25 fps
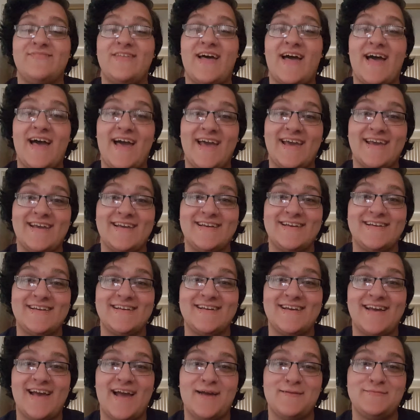Hi,
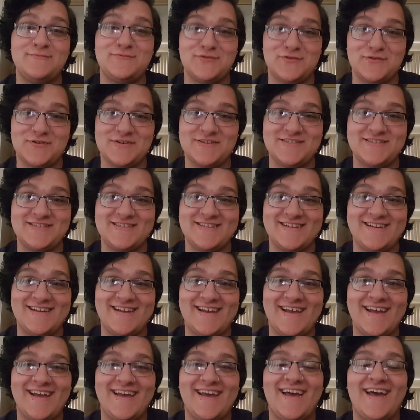I'm George.
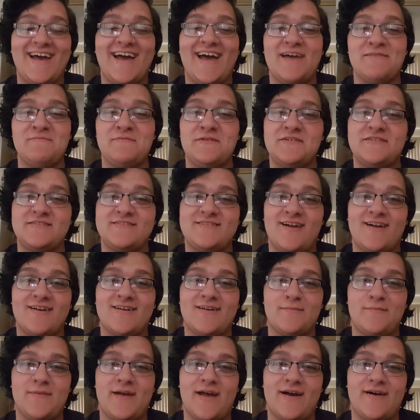I'm here to talk
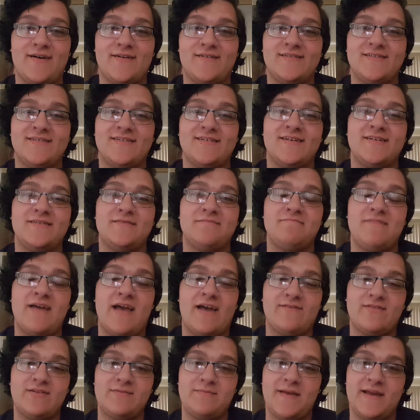about
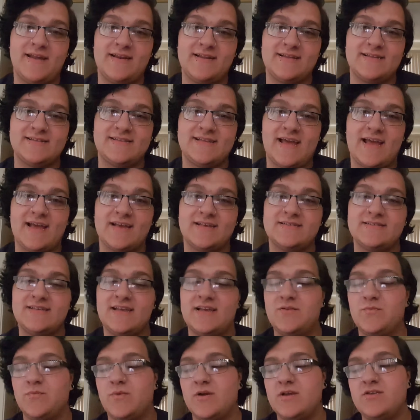having panic attacks
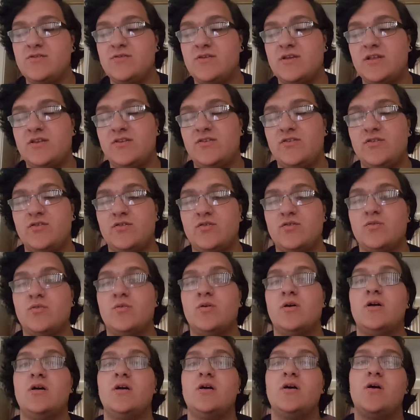and what you can
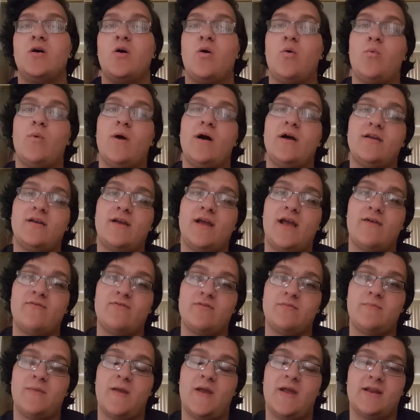do while you're
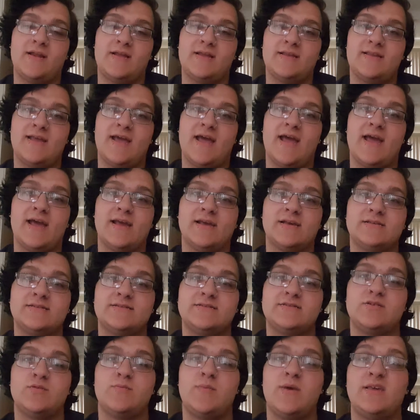having panic
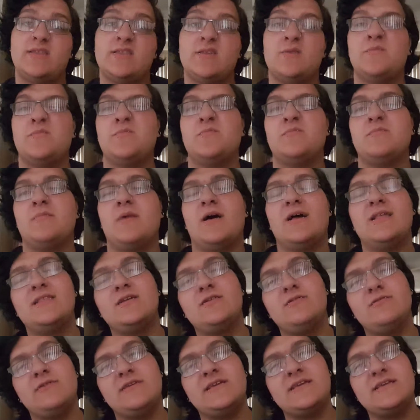attacks to make them a
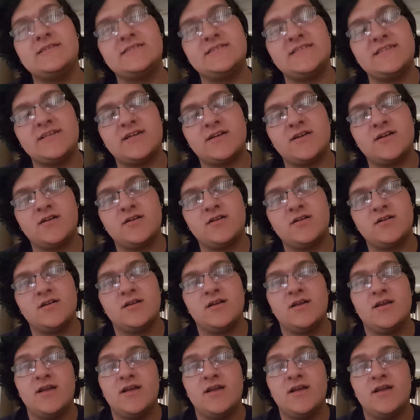little easier